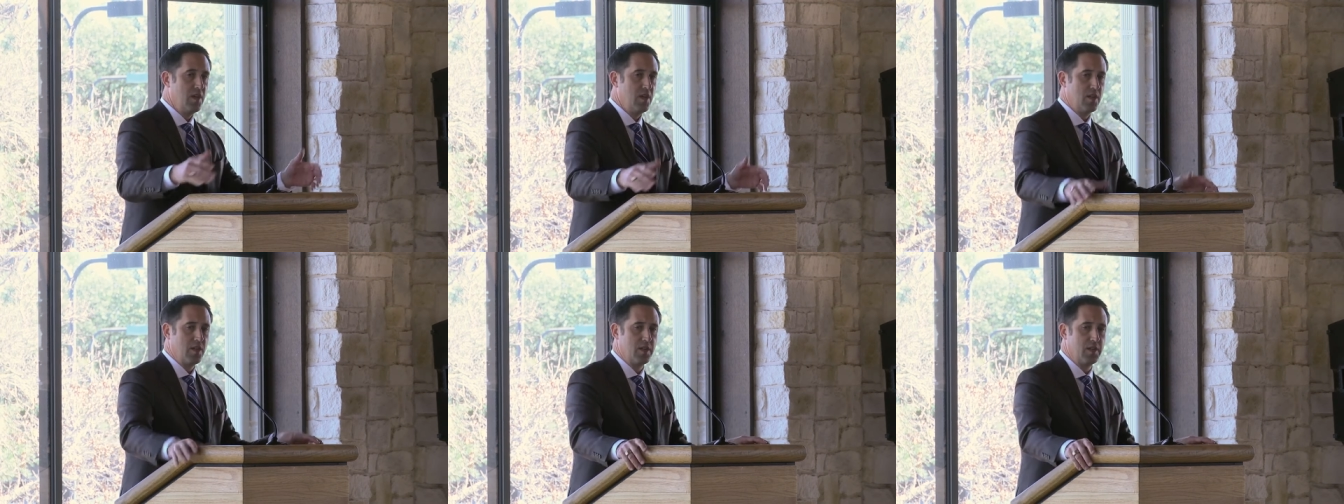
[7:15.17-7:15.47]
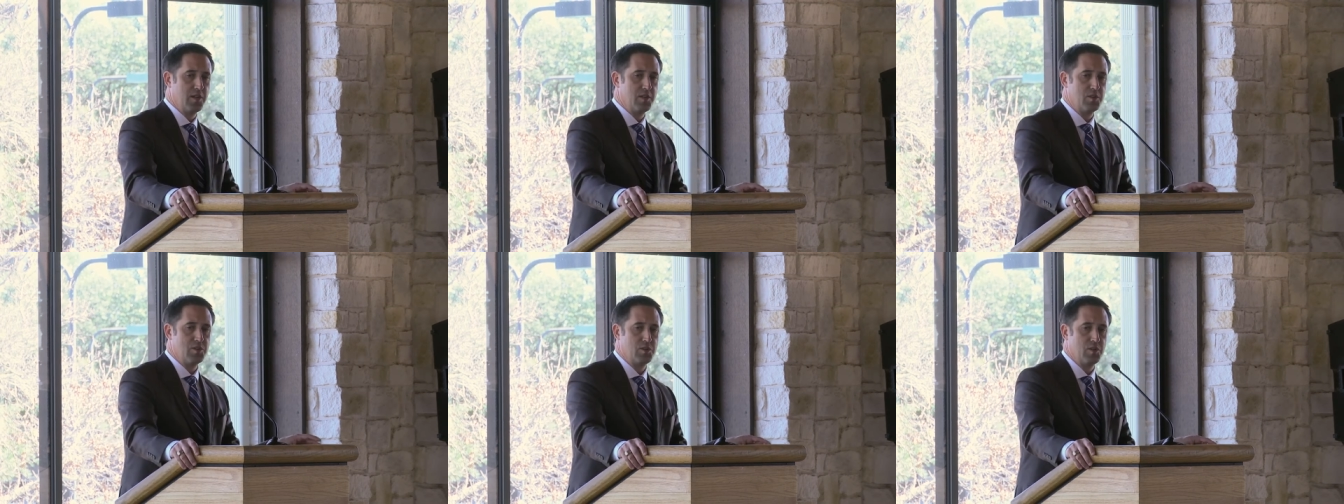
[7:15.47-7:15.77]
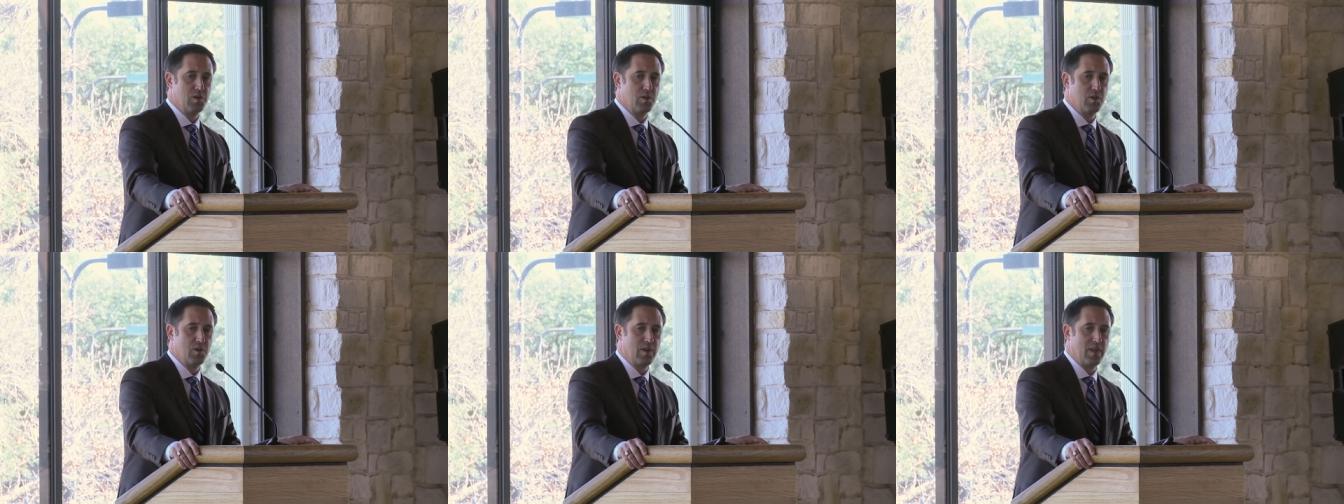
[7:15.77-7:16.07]

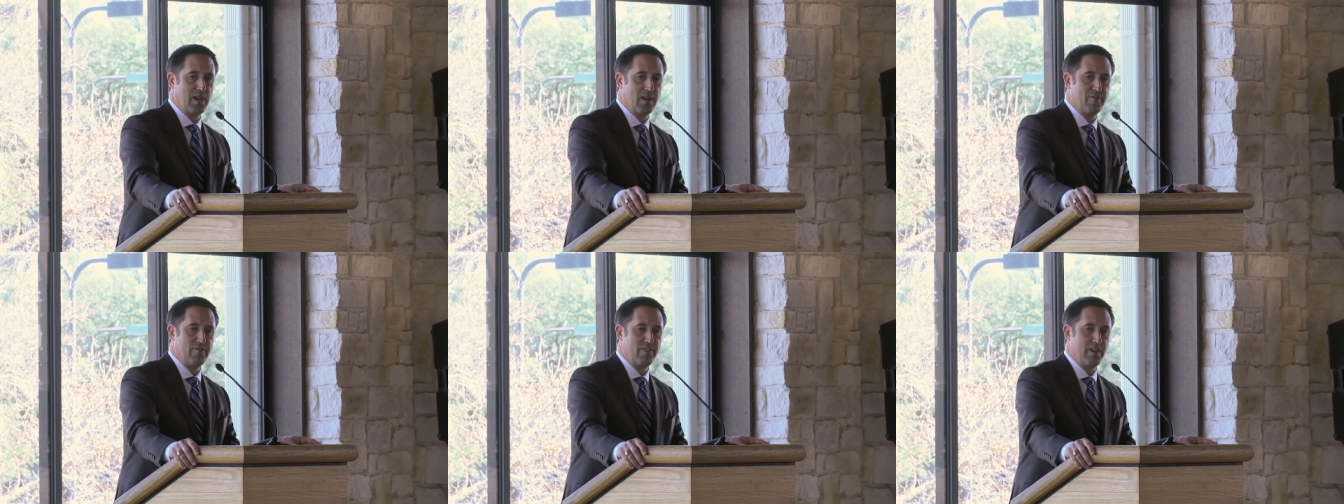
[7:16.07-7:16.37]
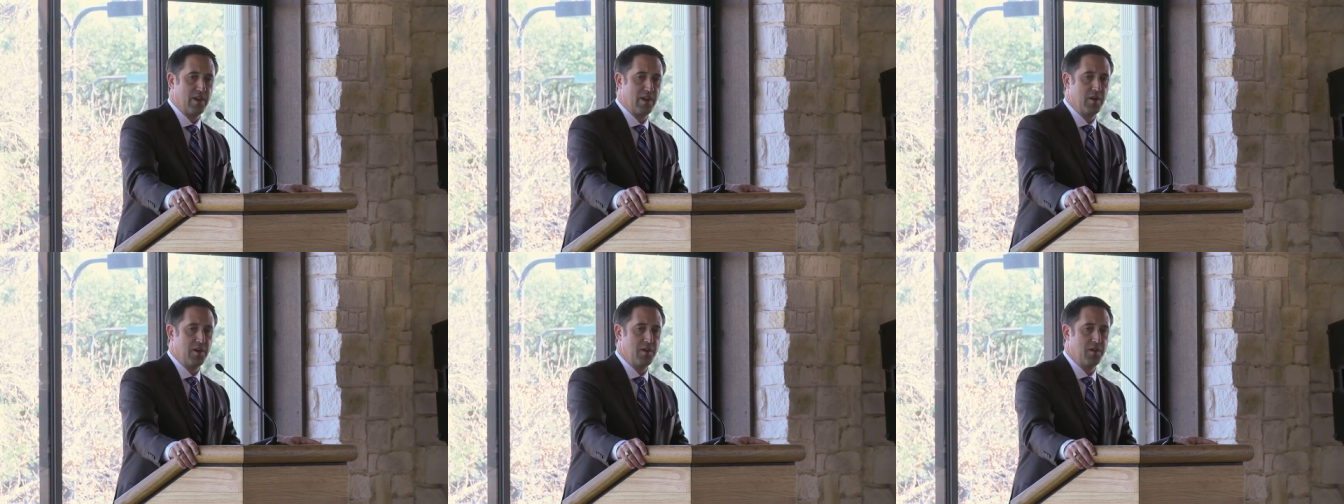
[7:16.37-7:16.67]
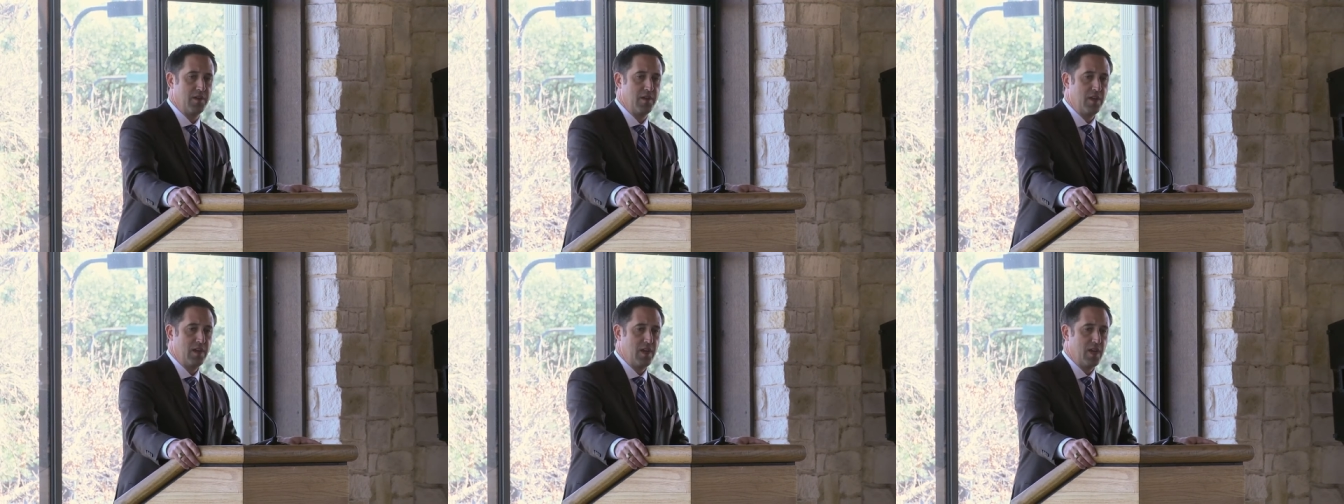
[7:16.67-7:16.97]
literature that I
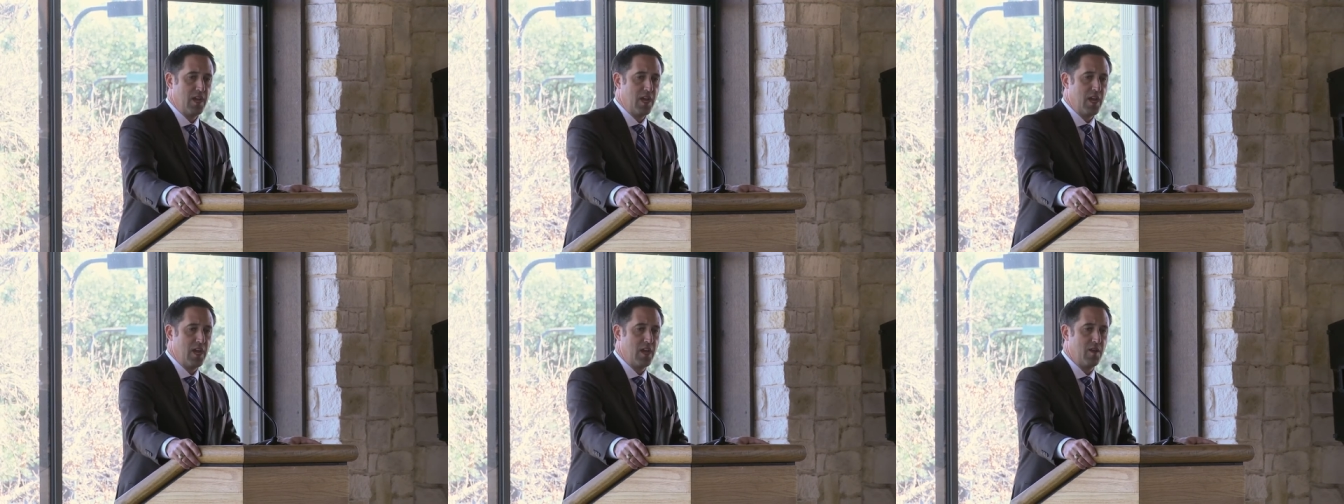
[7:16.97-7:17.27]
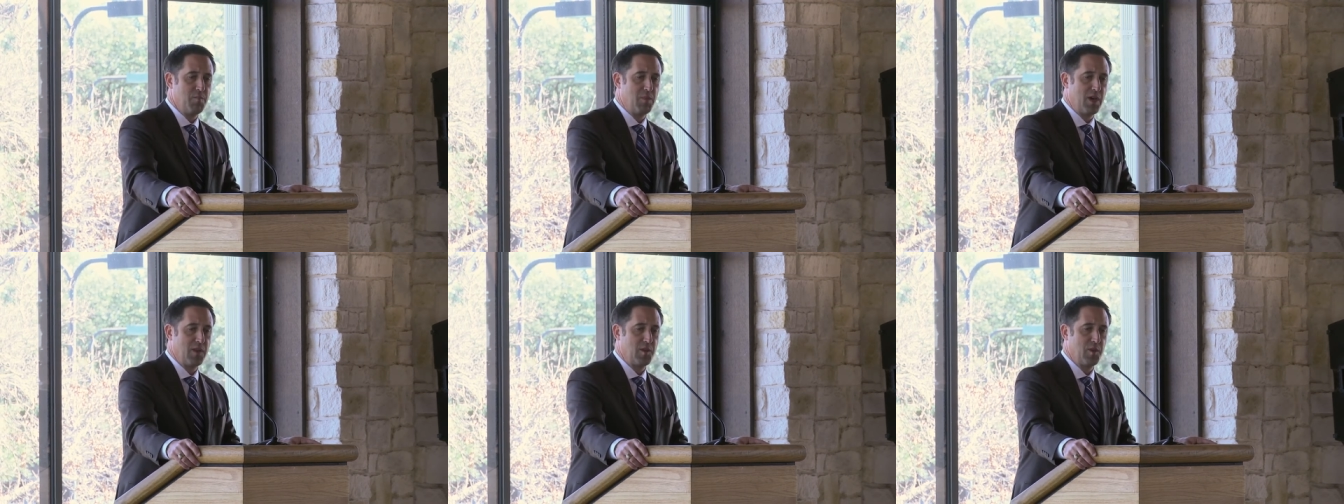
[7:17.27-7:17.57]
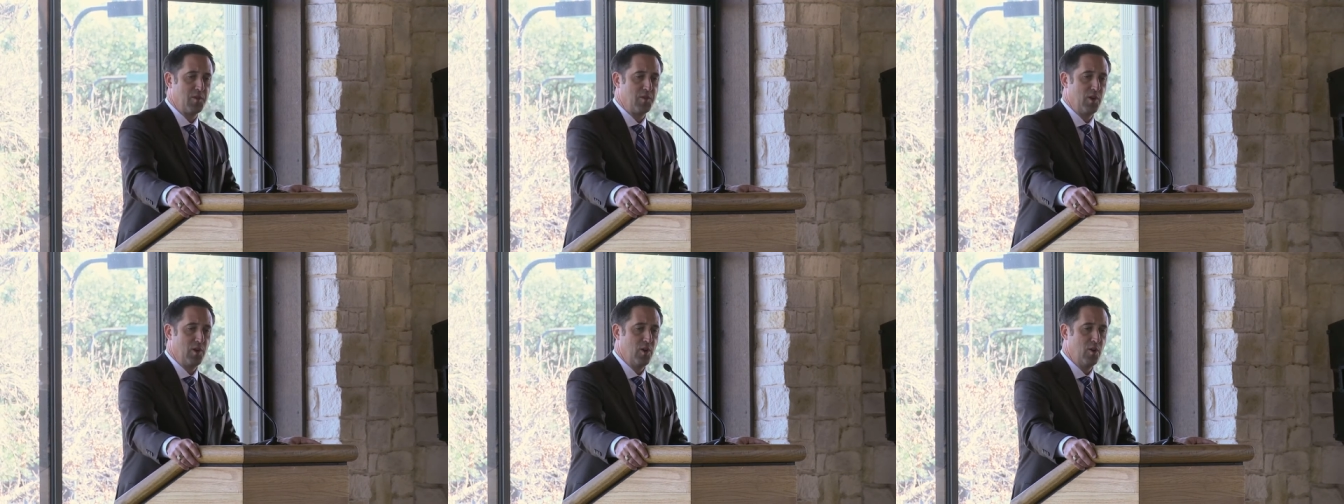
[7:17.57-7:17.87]
found? And by the
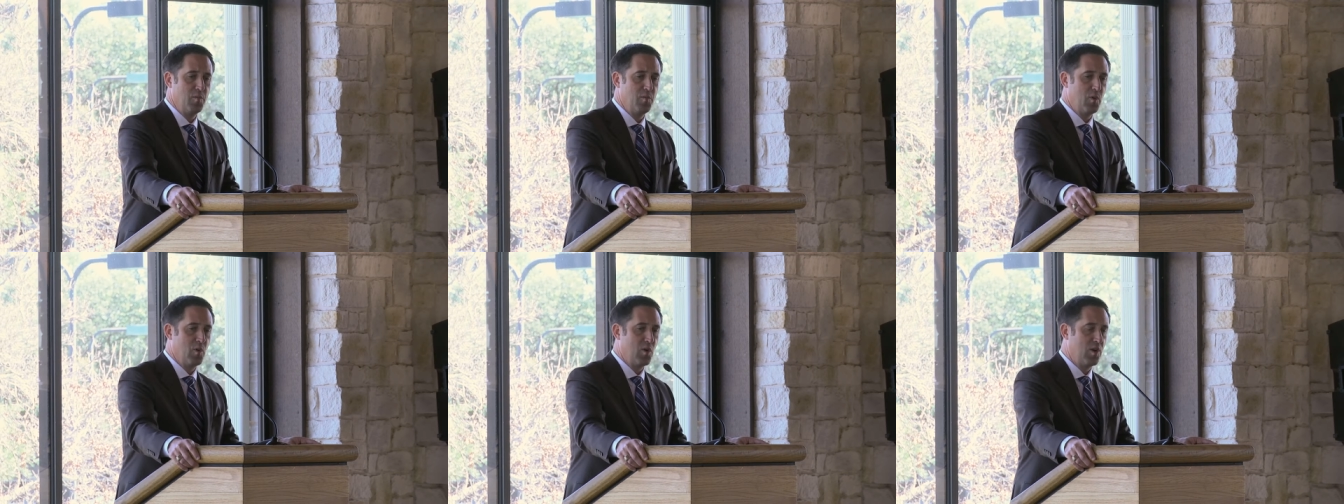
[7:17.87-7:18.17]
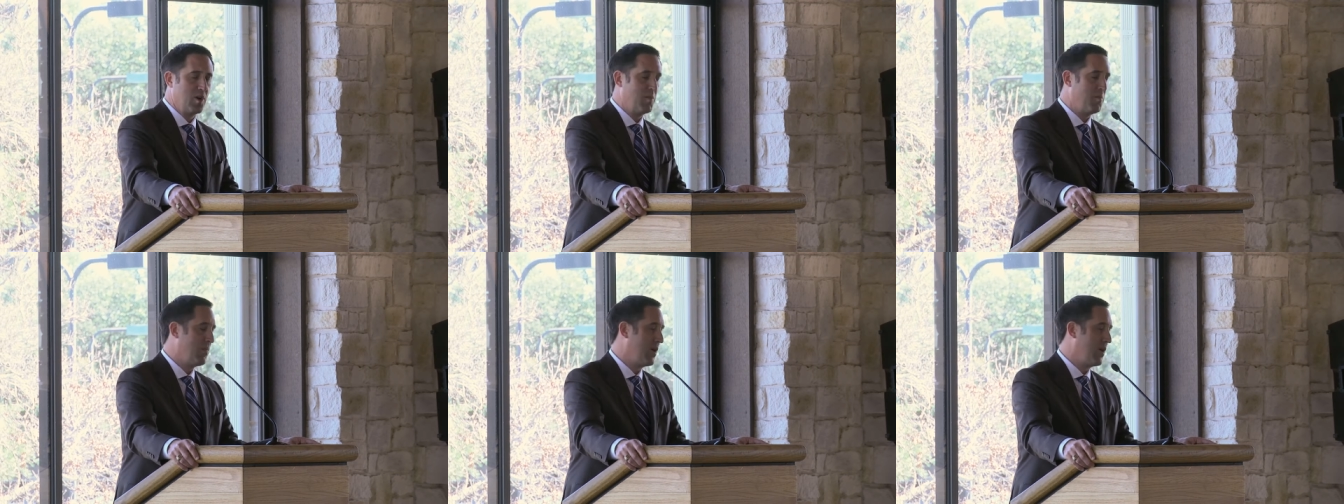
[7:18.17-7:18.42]
third morning,